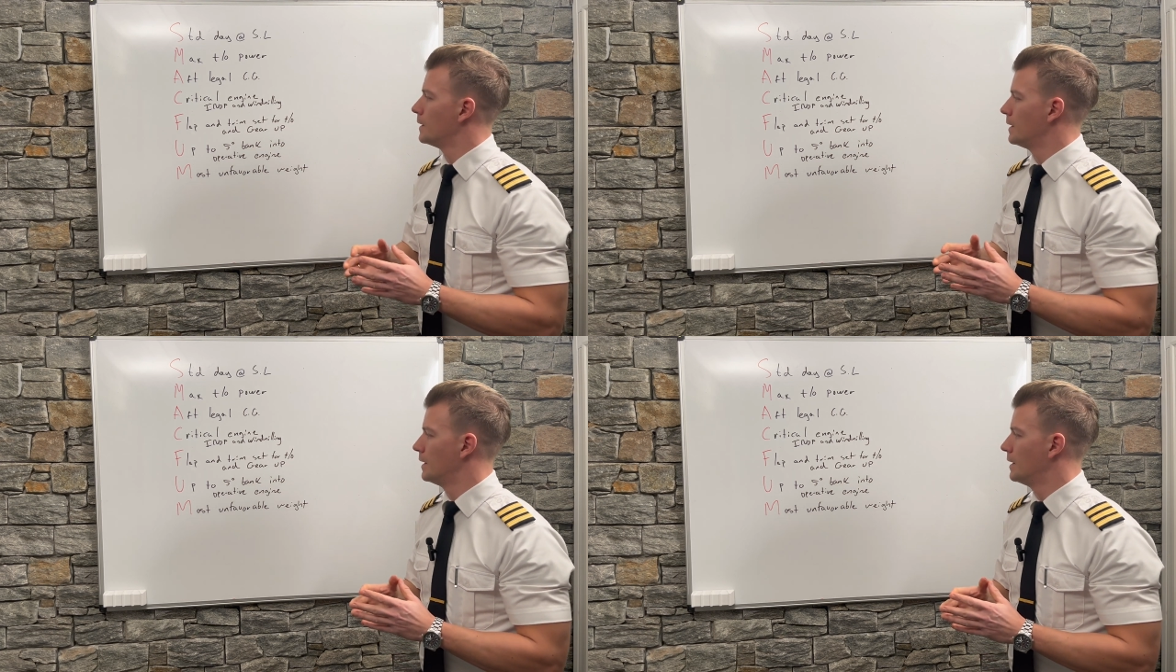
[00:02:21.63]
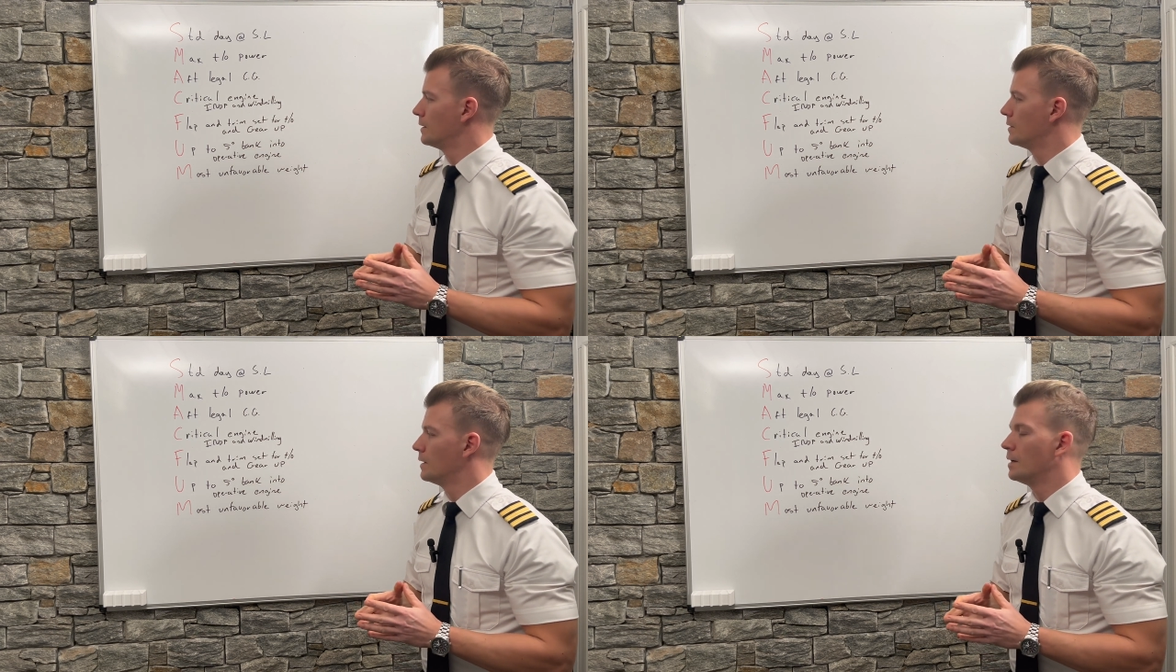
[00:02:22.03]

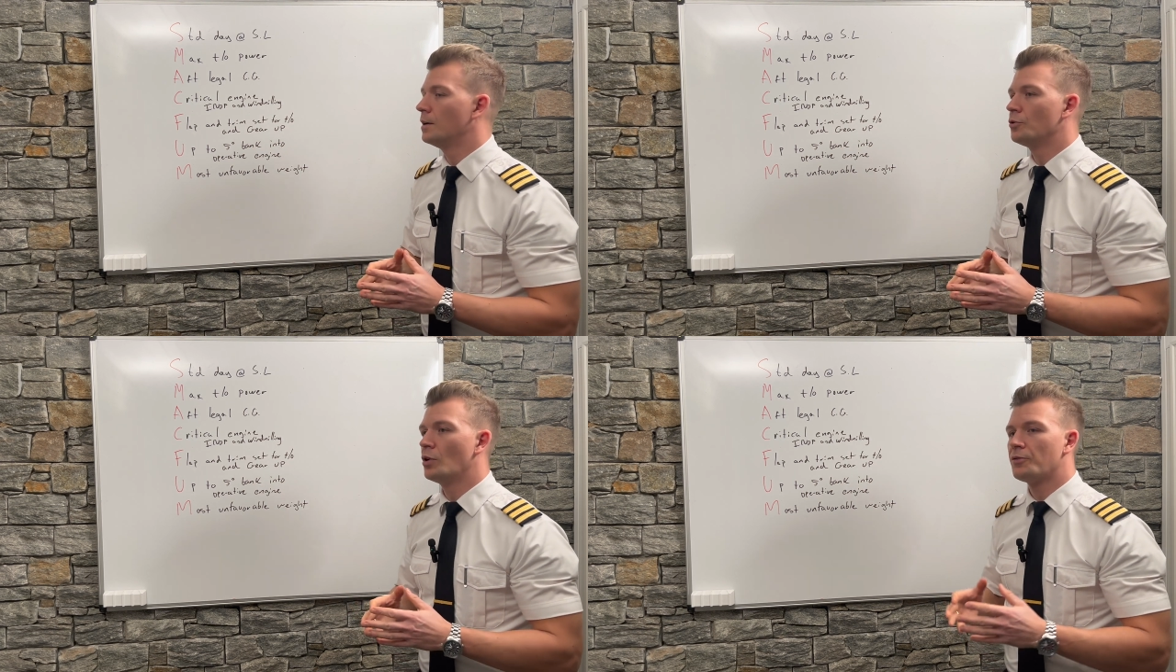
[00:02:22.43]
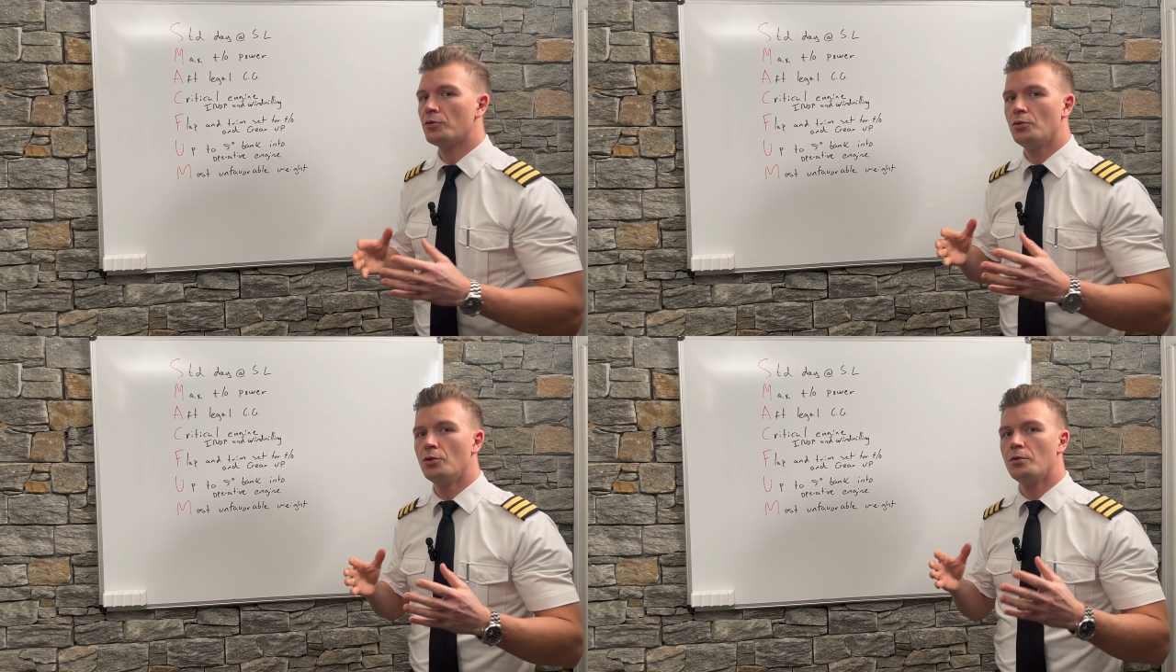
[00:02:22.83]
And you have
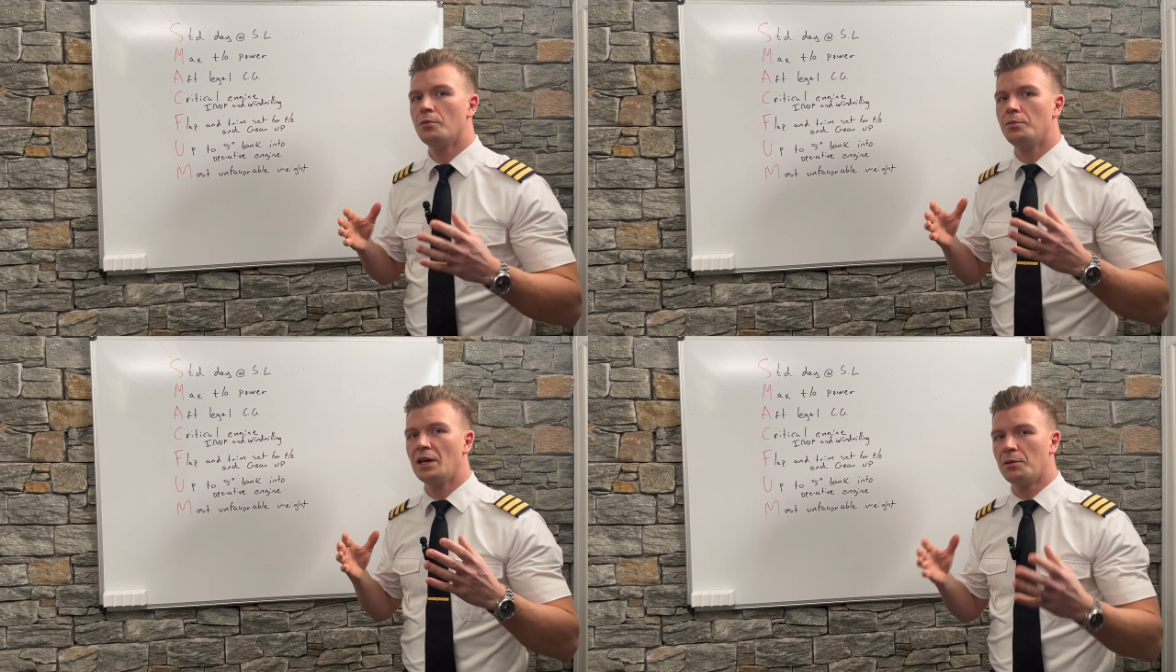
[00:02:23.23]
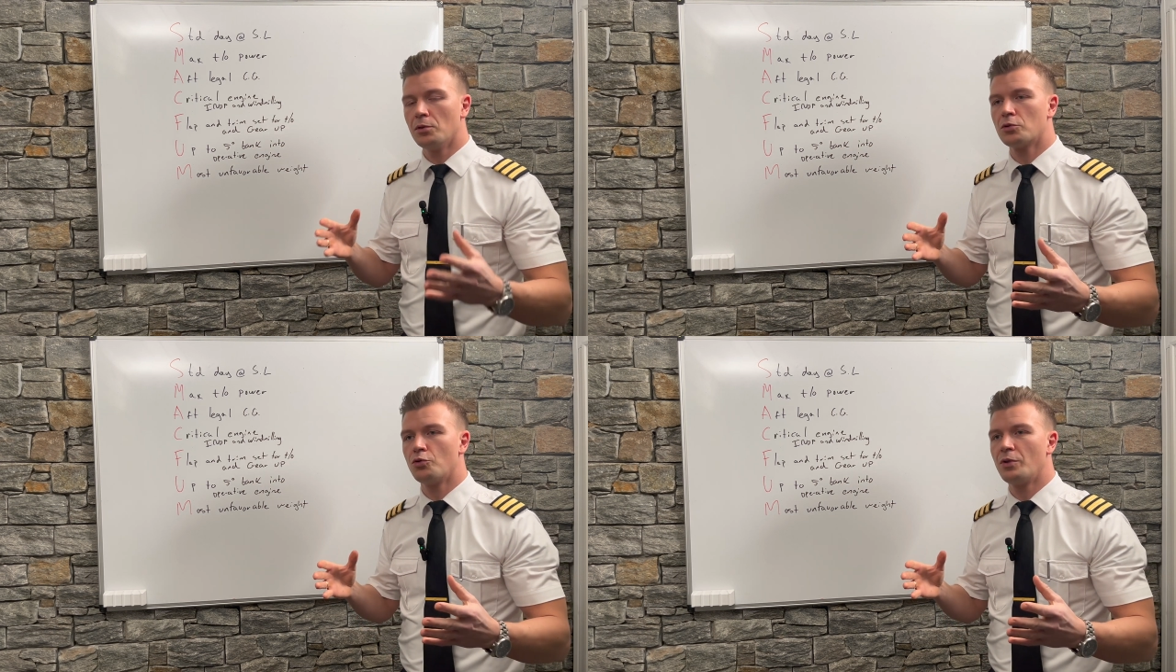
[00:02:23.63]
to be
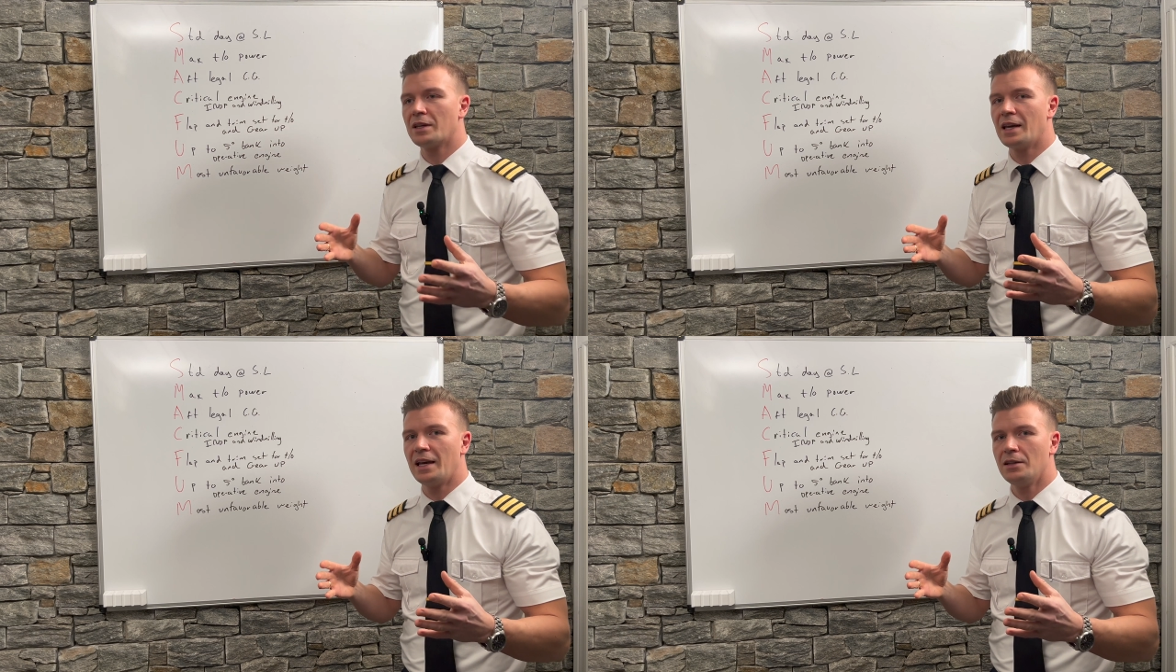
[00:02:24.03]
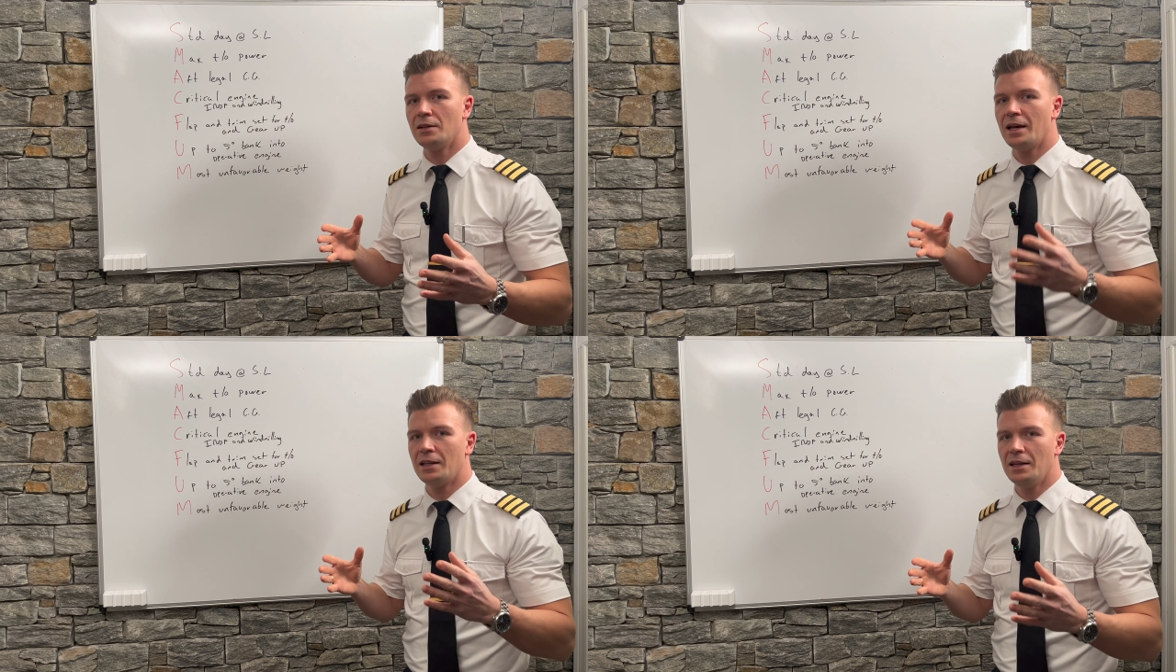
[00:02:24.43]
able to regain
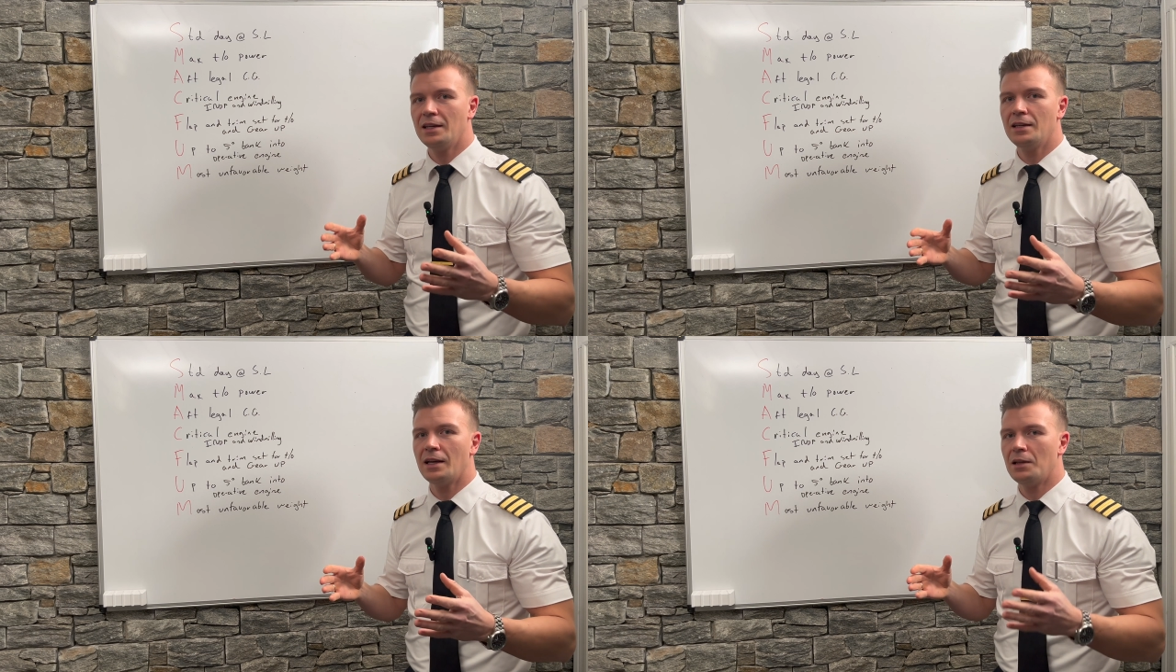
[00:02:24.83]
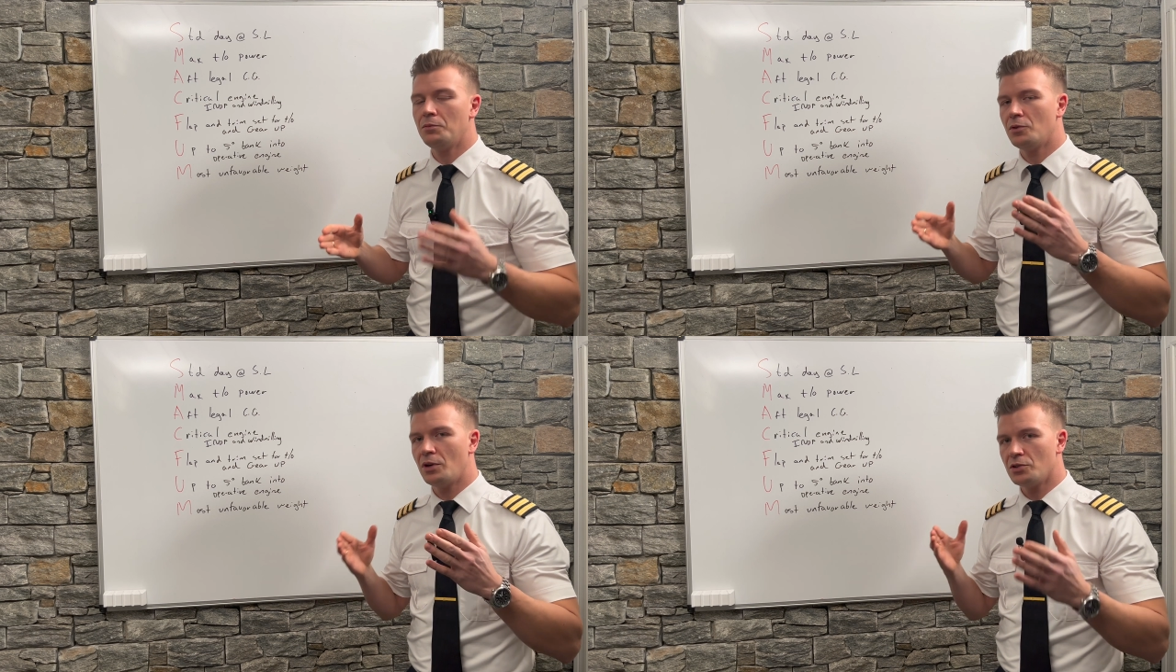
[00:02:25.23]
the heading and